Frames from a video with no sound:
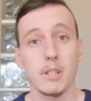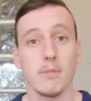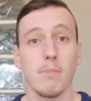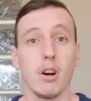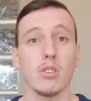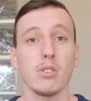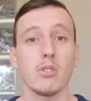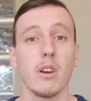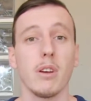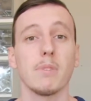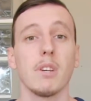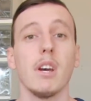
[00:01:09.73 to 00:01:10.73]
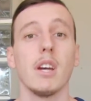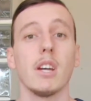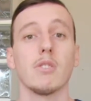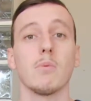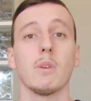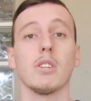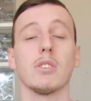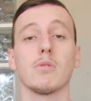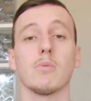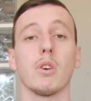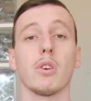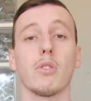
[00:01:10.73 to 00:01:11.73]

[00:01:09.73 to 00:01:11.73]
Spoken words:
Now partial rep is when you just work